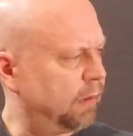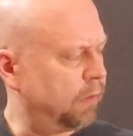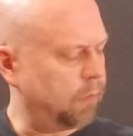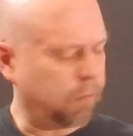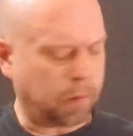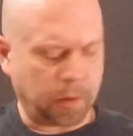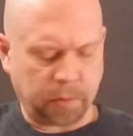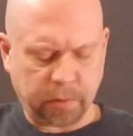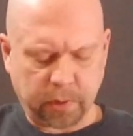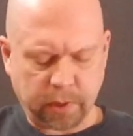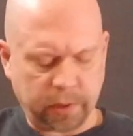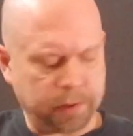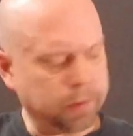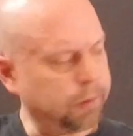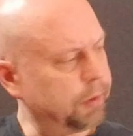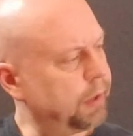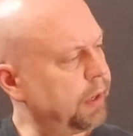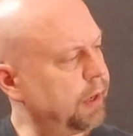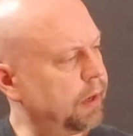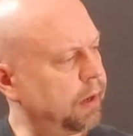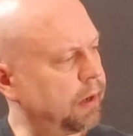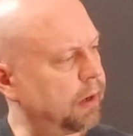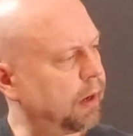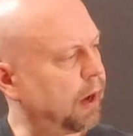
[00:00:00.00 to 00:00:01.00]
what we're going to do
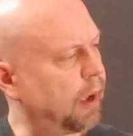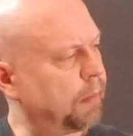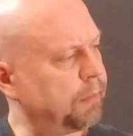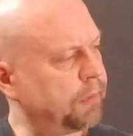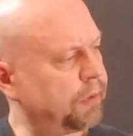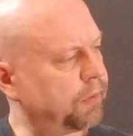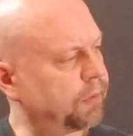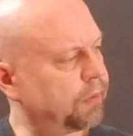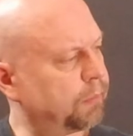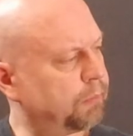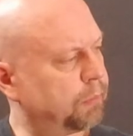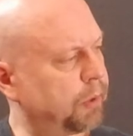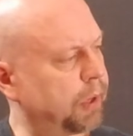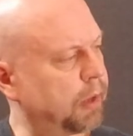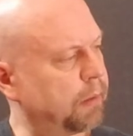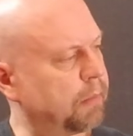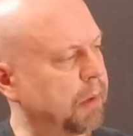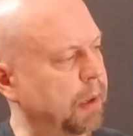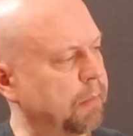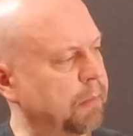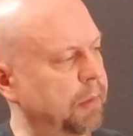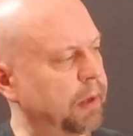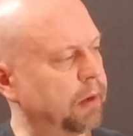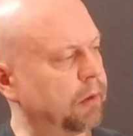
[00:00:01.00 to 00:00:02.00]
here, I'm just bringing
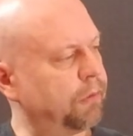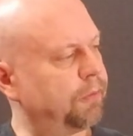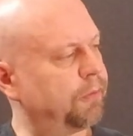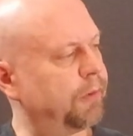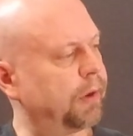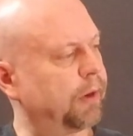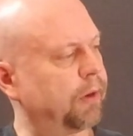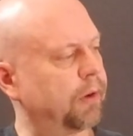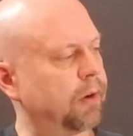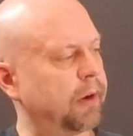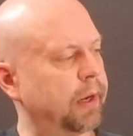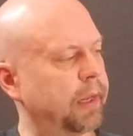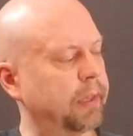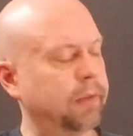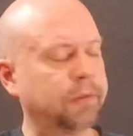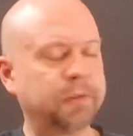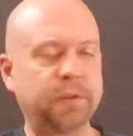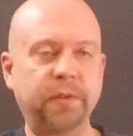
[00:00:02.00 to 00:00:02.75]
my middle finger in,